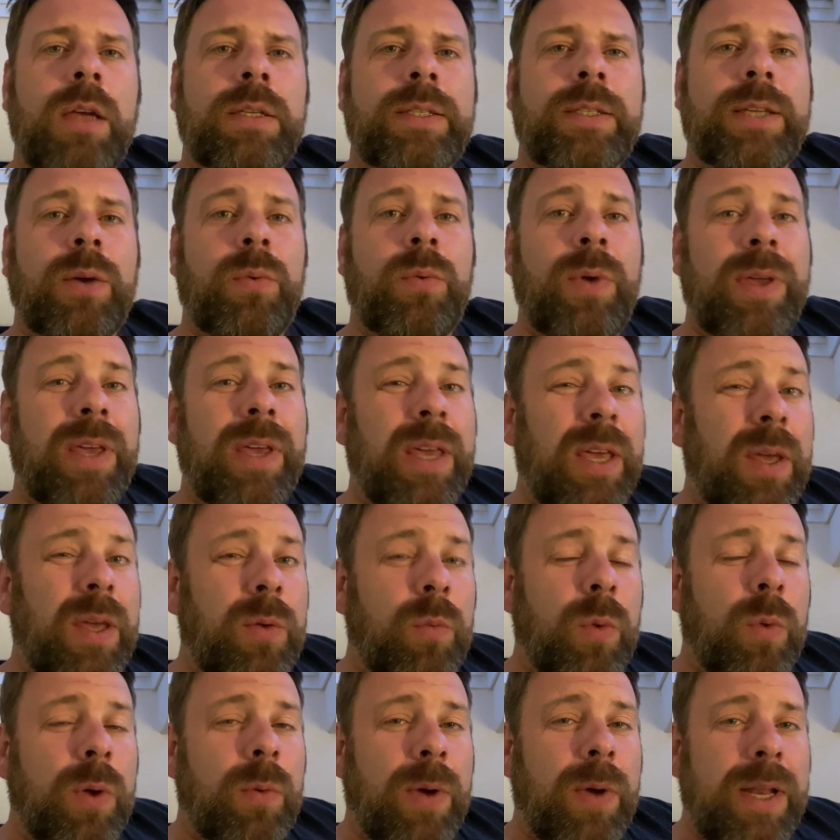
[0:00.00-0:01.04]
we
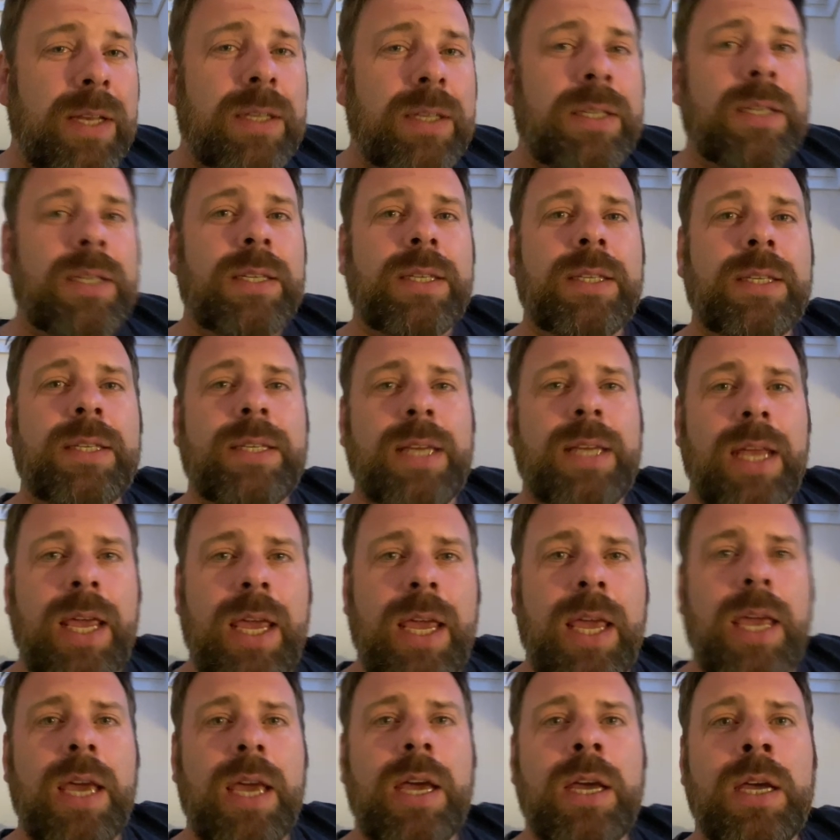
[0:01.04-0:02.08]
went to
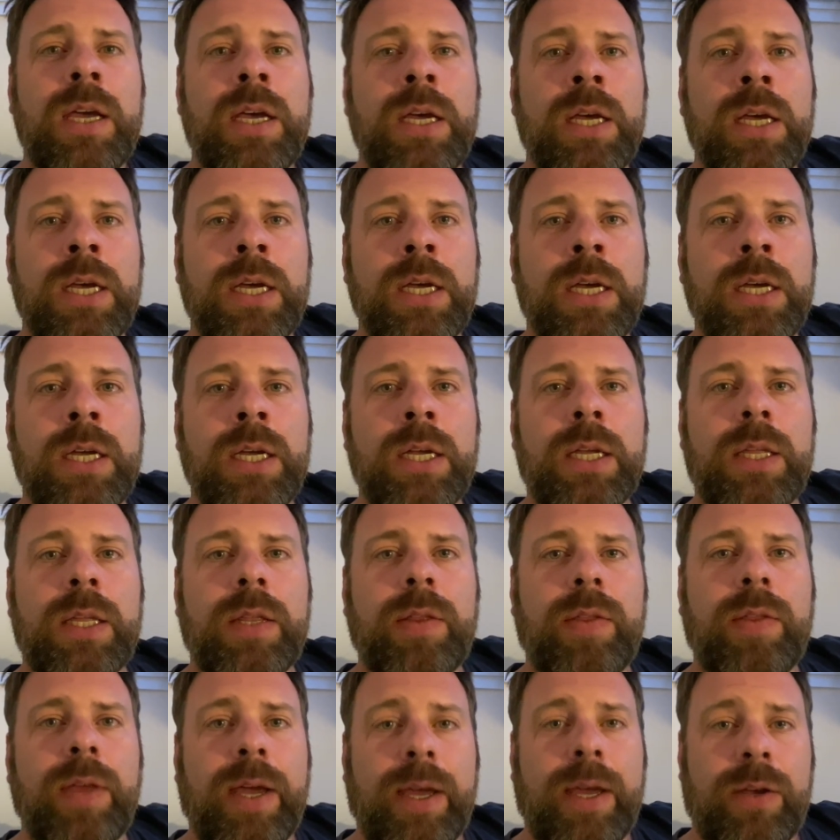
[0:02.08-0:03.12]
see
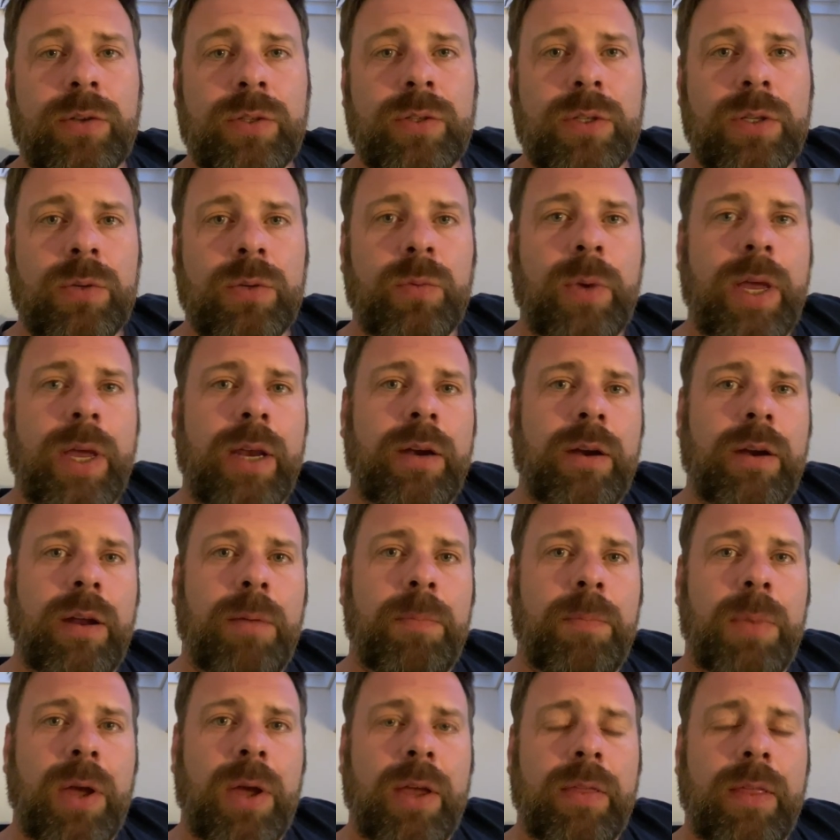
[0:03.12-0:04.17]
the house that we ended
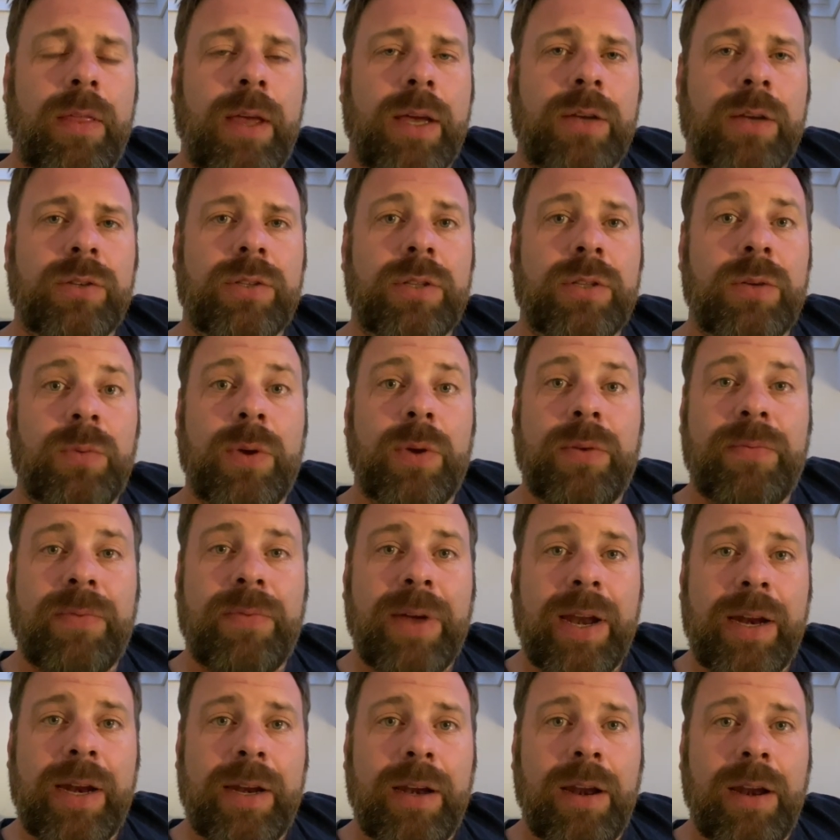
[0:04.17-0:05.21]
up buying, the house that we
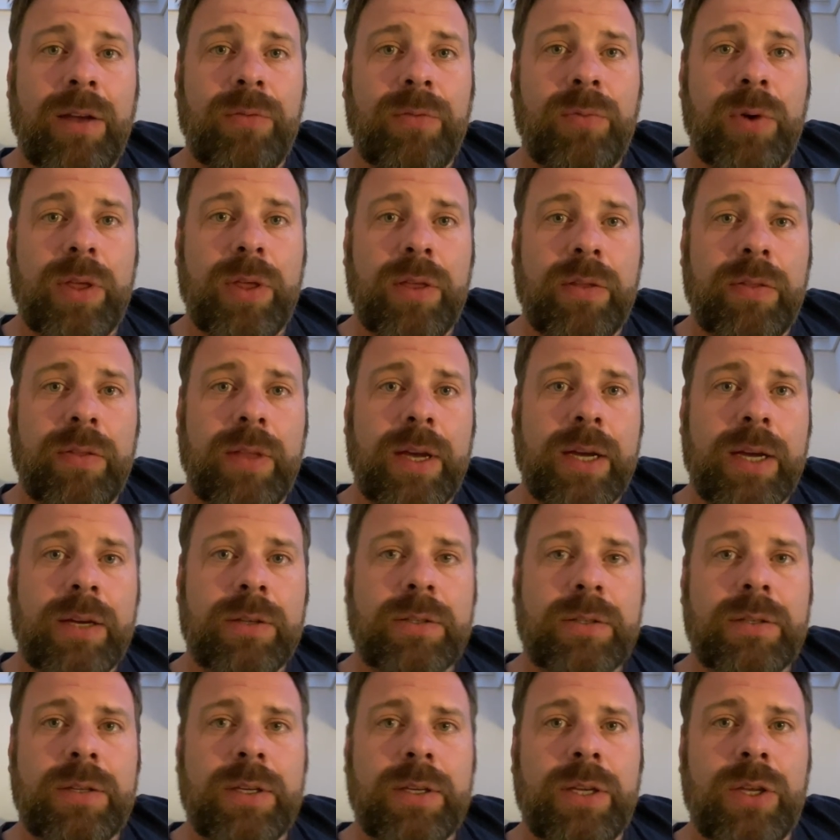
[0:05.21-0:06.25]
fell in love with, and the
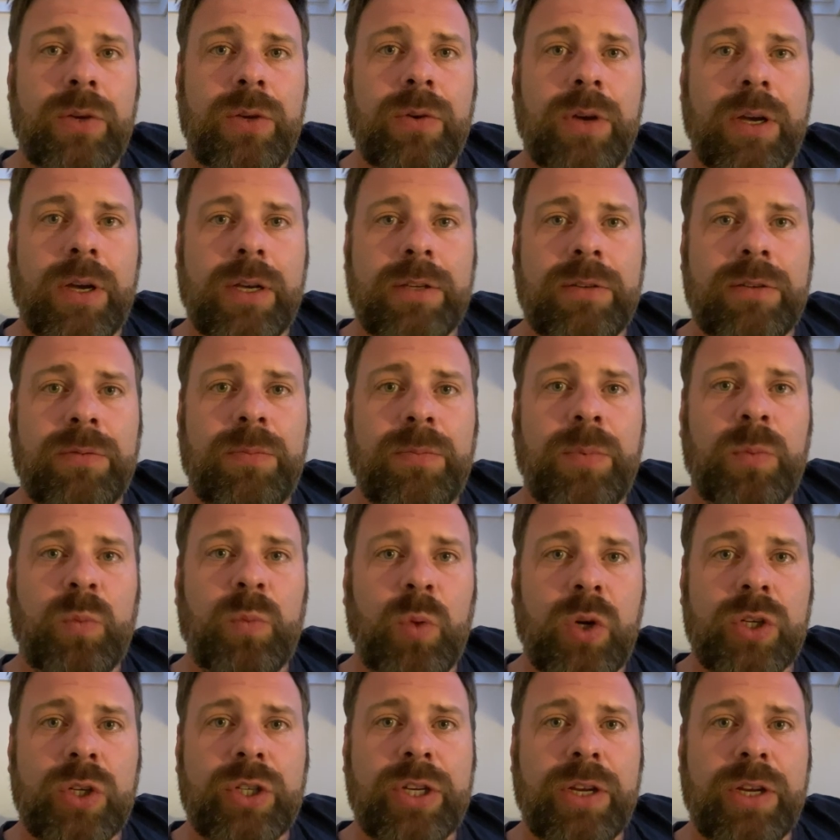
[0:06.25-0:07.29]
house that you guys have been
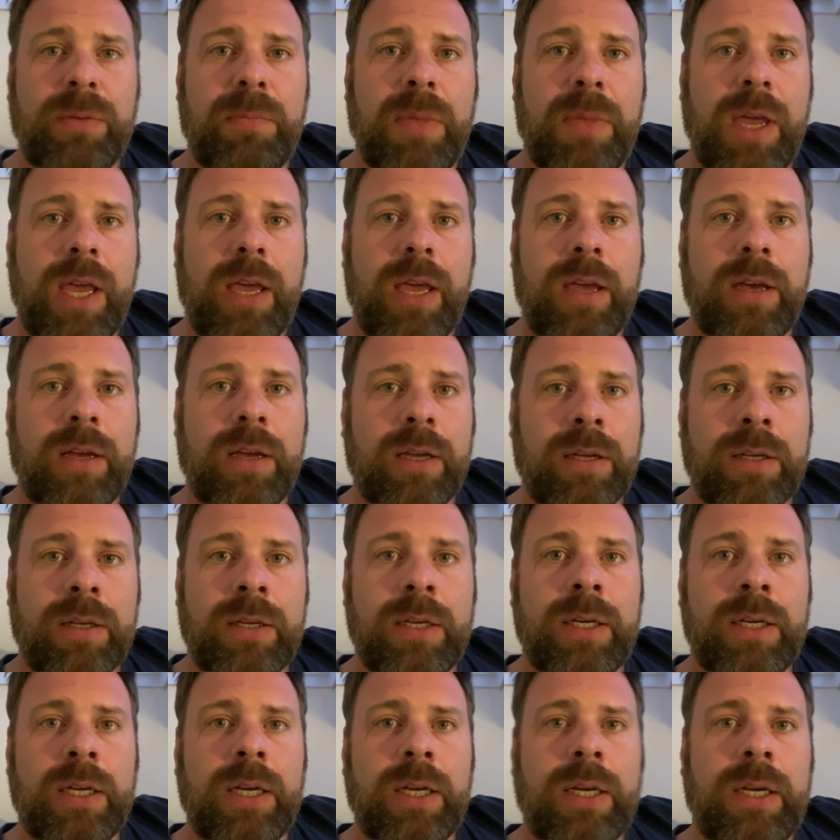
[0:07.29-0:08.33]
watching me
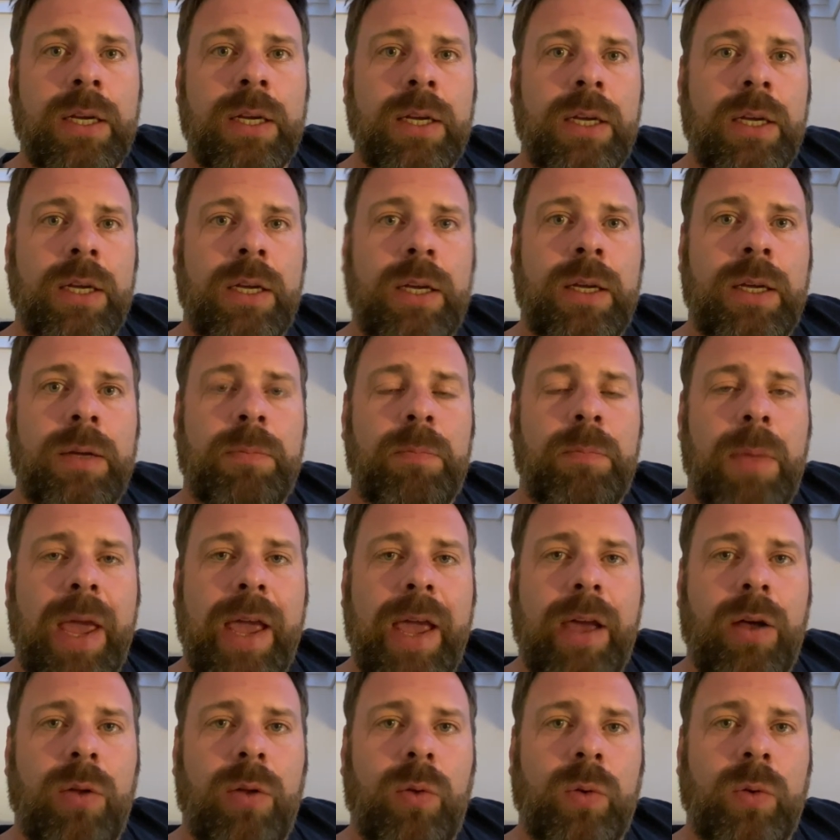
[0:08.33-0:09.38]
make
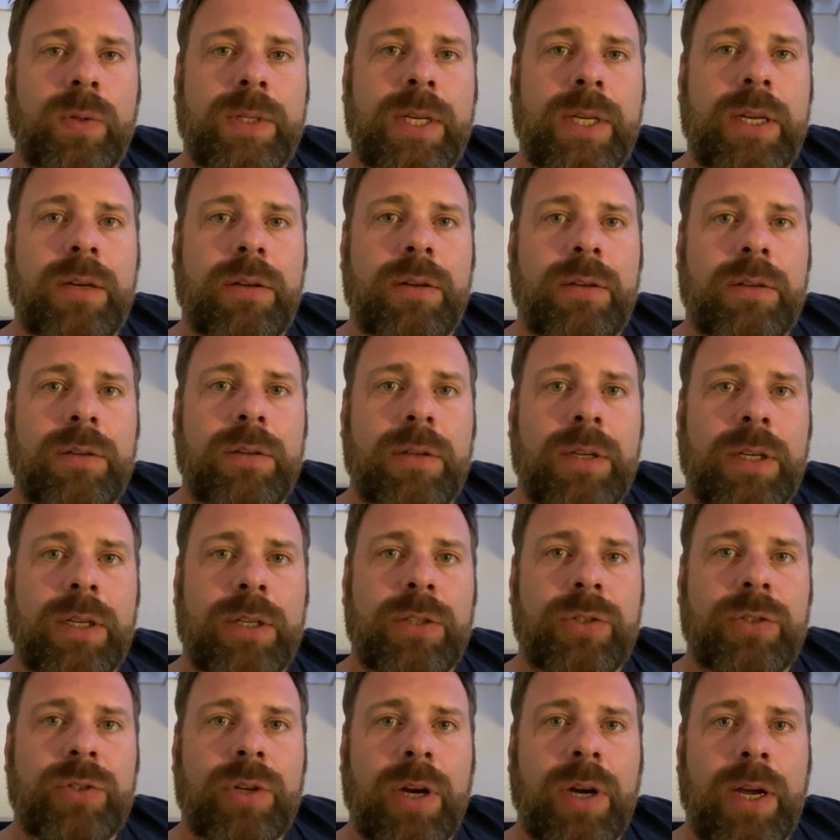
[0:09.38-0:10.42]
holes in
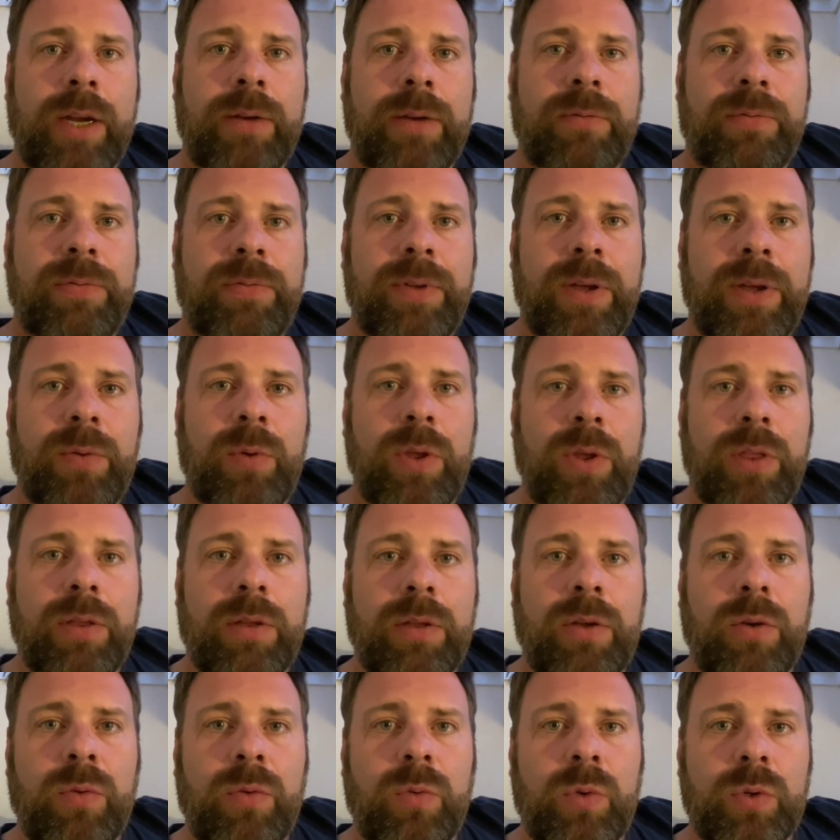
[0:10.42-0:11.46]
and try and fit with
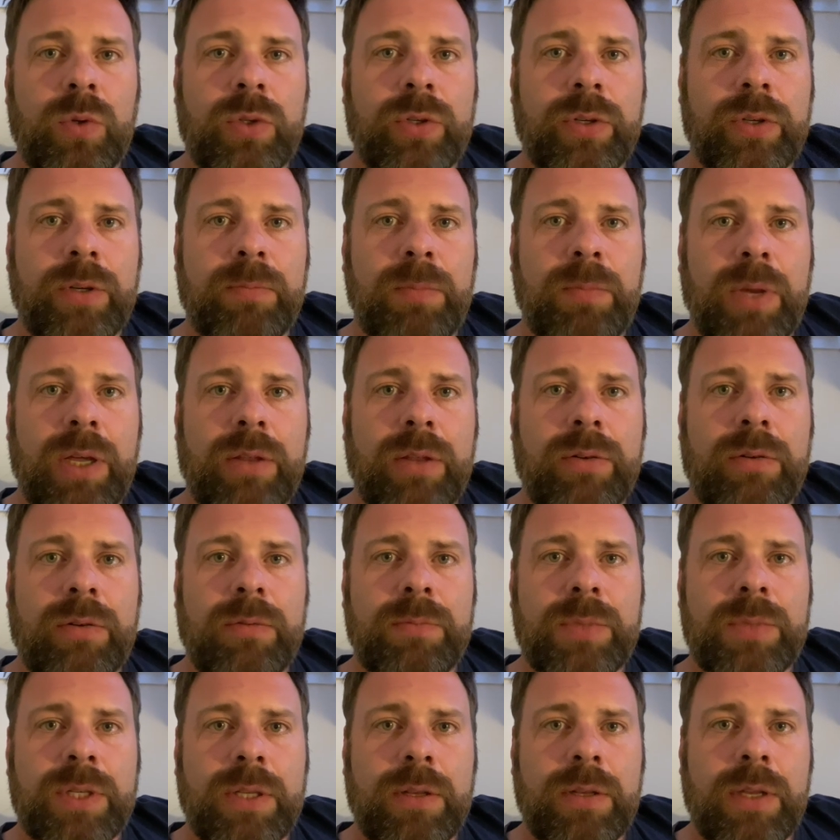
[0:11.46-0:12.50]
hot water and
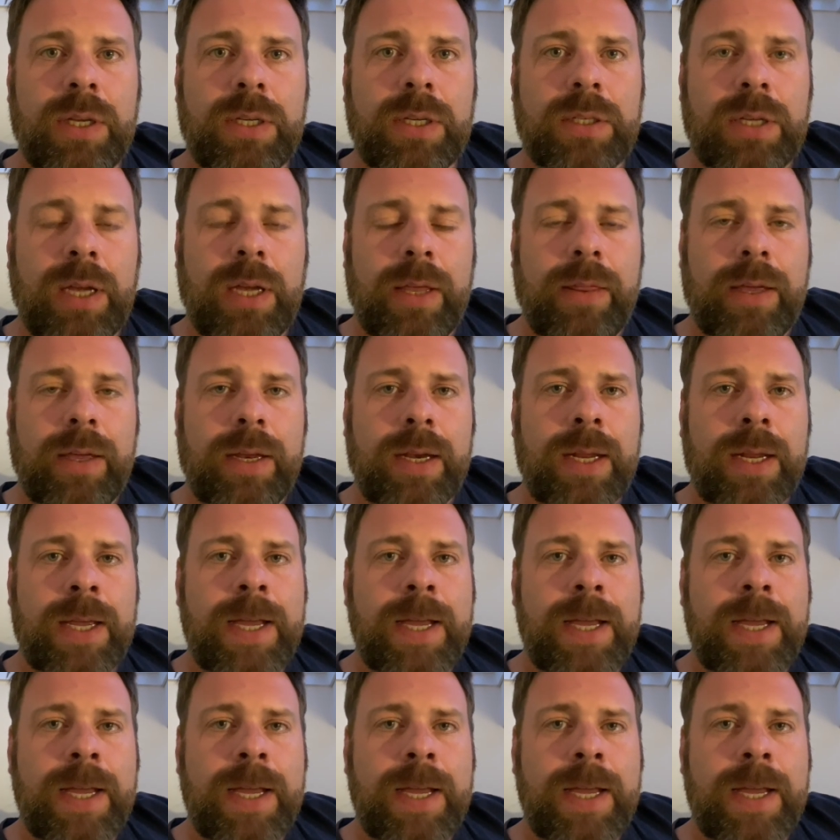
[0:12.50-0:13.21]
bathrooms and things like that.